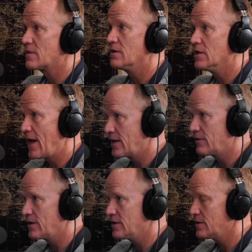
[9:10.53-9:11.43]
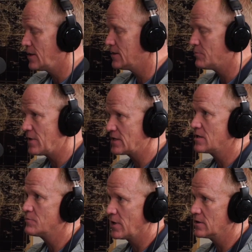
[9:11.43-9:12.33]
the Lion Area, and the
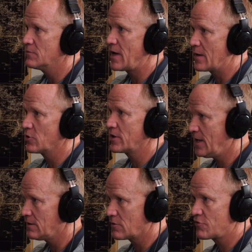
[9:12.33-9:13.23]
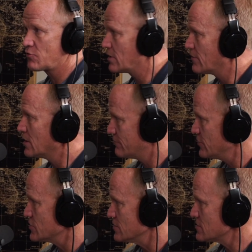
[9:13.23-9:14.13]
Pinckney, Putnam, Hamburg, Hell are three of our
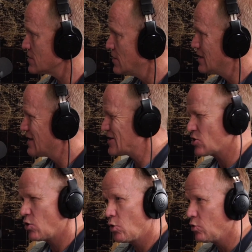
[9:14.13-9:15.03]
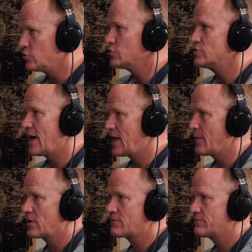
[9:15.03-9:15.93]
divisions. That's a whole new
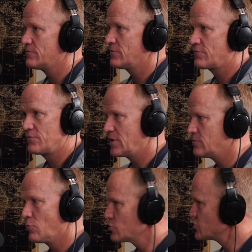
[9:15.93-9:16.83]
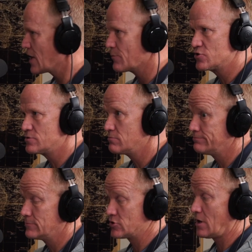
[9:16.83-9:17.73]
dynamic. Mm-hmm. Most chambers,
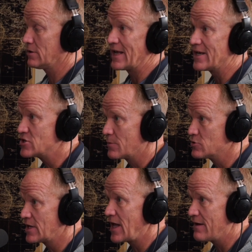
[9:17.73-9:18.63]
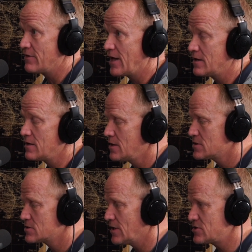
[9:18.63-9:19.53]
there's hardly any chambers that have that.
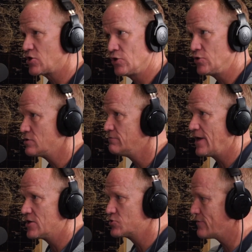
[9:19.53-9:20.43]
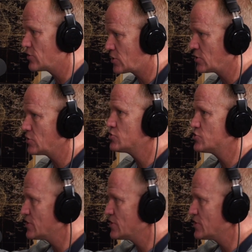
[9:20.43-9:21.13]
So that's a huge advantage. We have a huge